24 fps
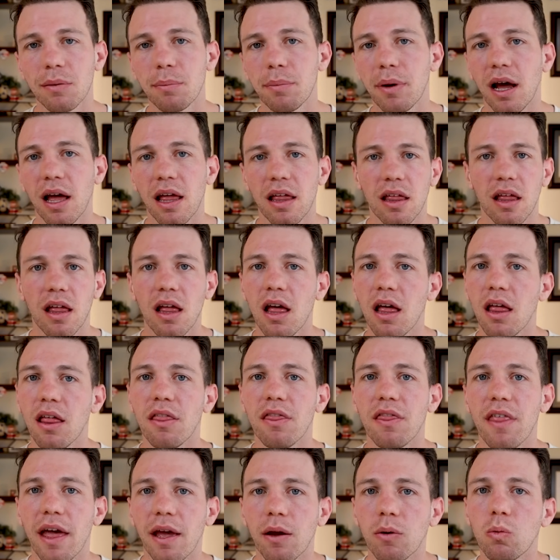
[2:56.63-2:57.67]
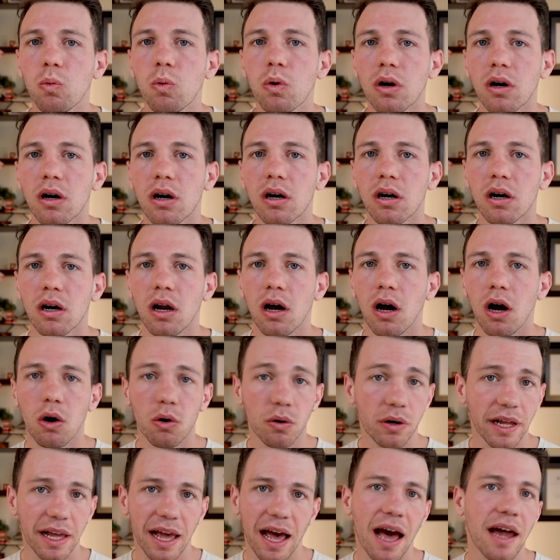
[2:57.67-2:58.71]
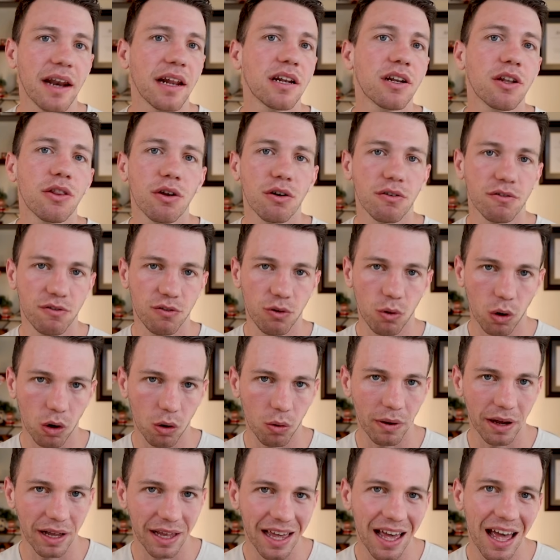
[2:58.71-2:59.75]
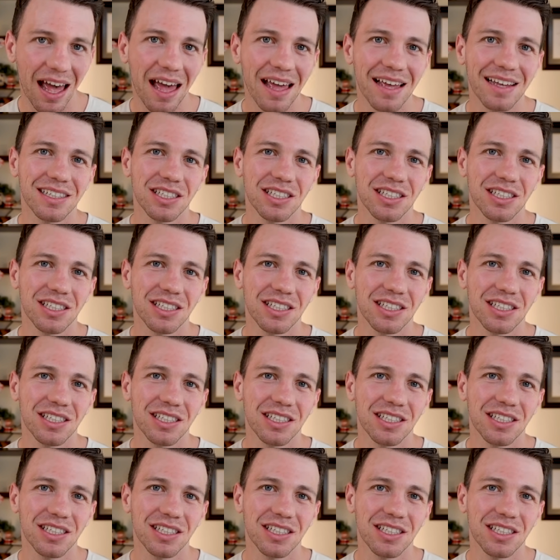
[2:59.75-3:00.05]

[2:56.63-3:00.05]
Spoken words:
but they were already adding to their 401k.